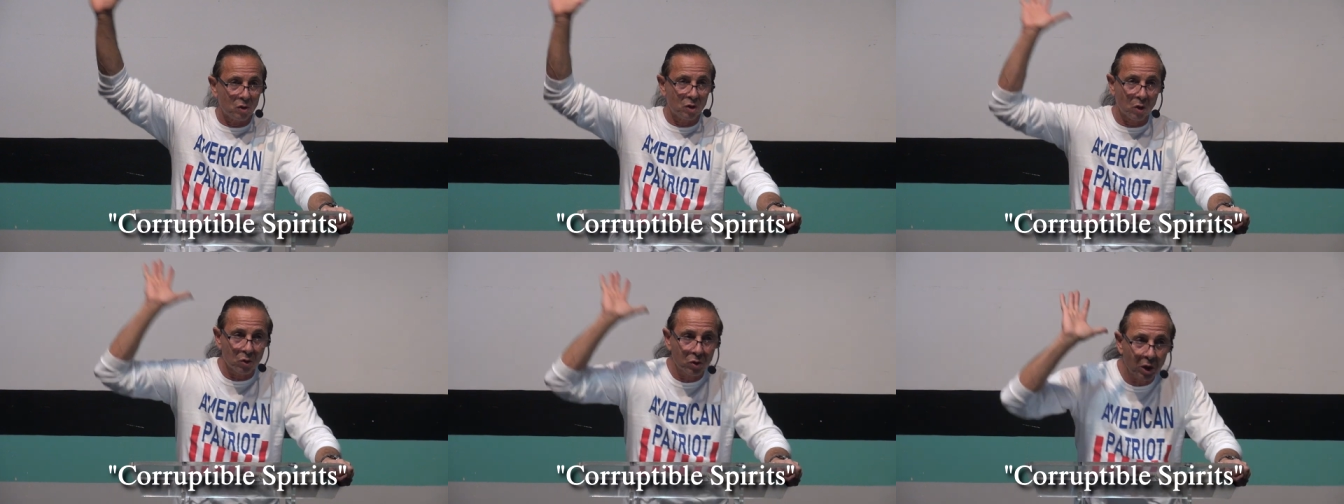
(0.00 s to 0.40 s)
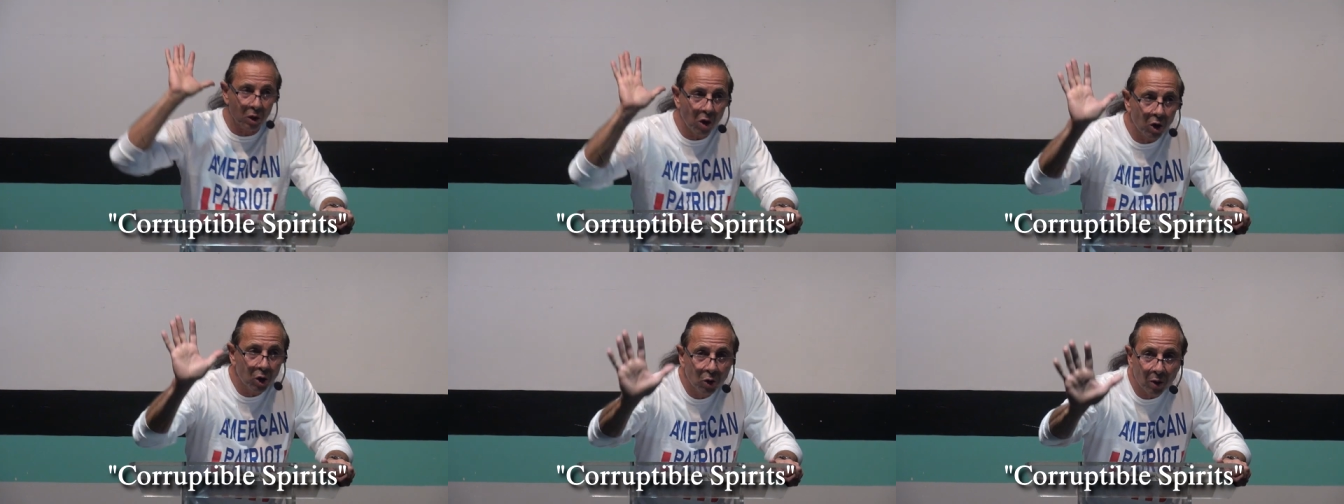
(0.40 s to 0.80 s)
Those are
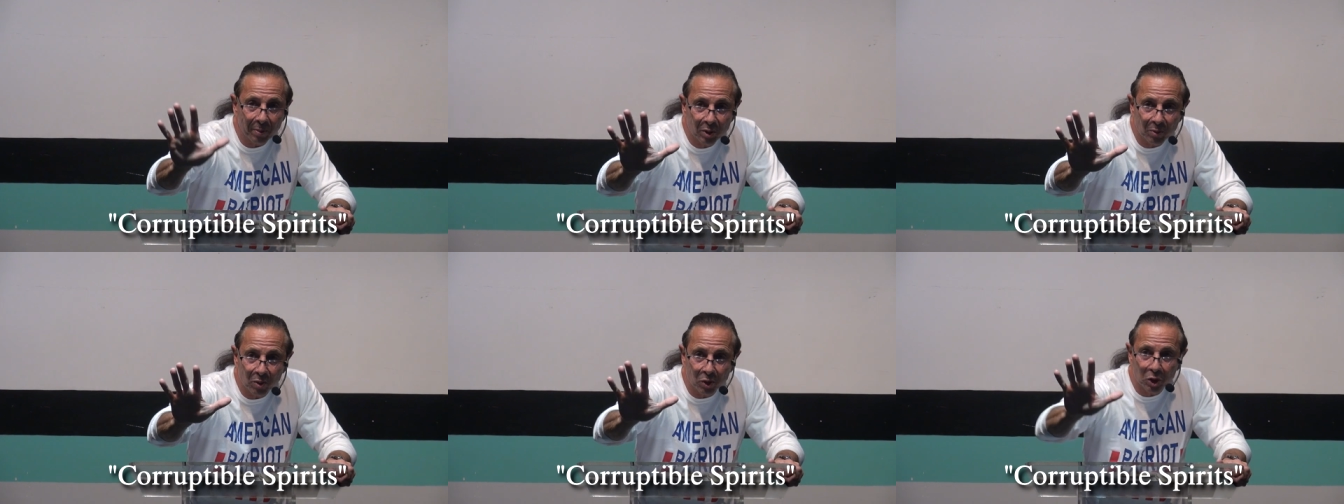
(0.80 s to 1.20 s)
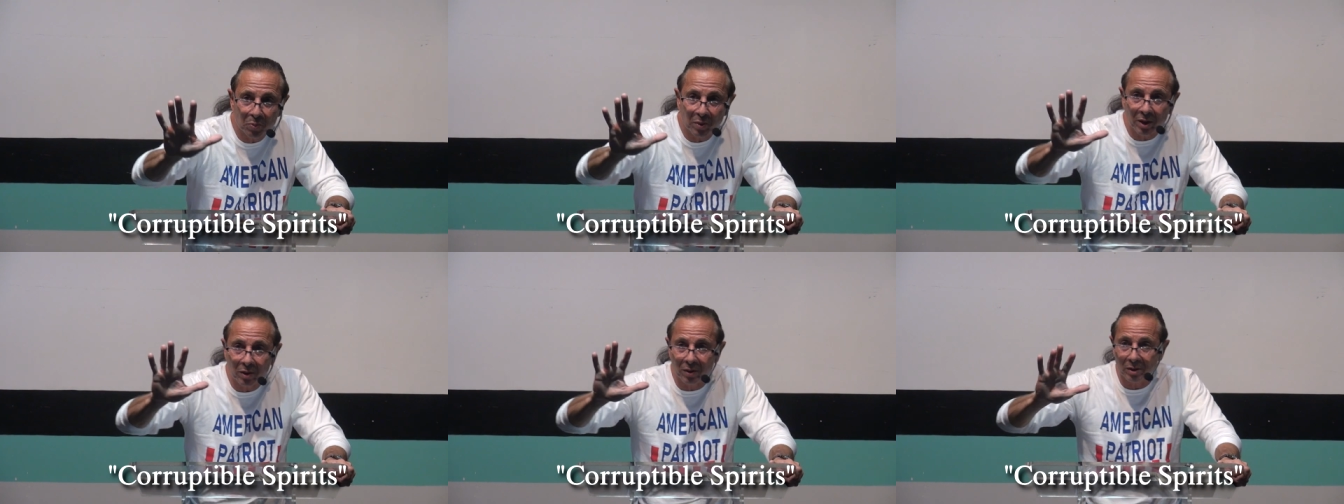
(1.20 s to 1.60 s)
all corruptible
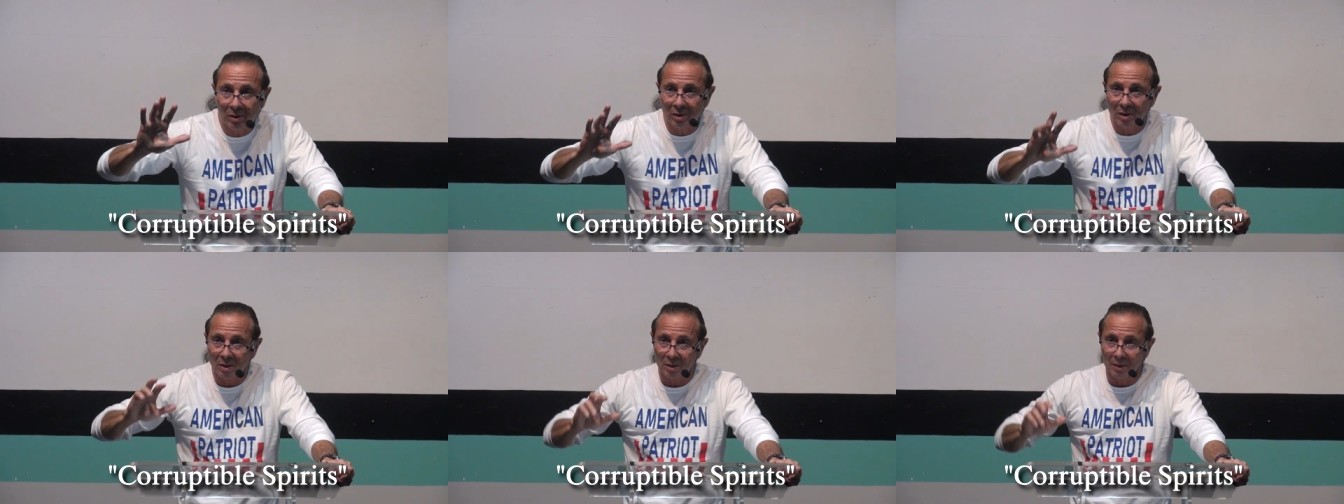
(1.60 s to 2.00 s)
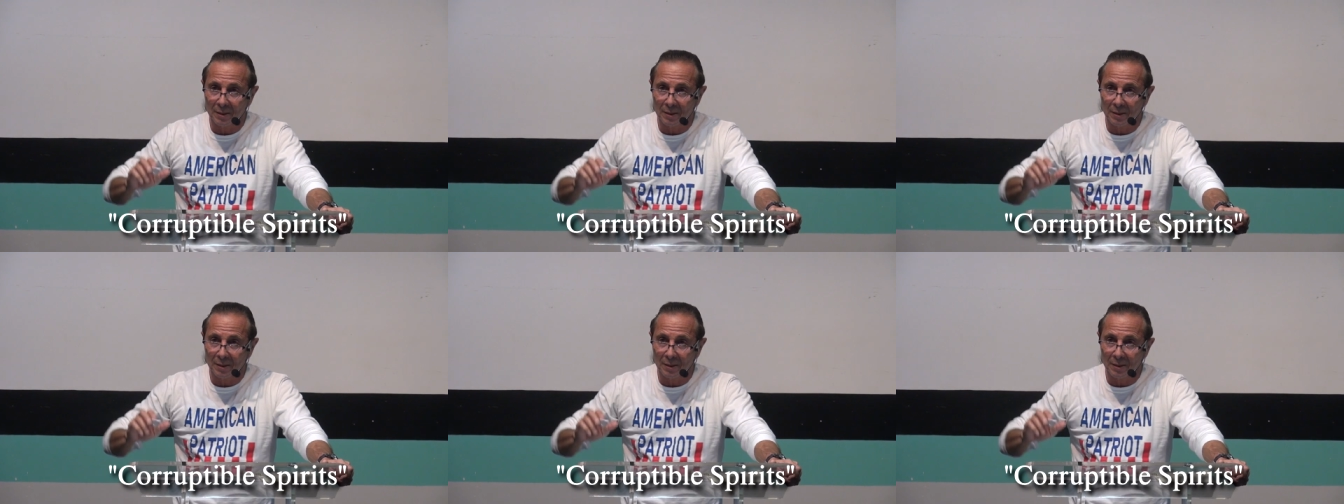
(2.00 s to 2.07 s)
spirits.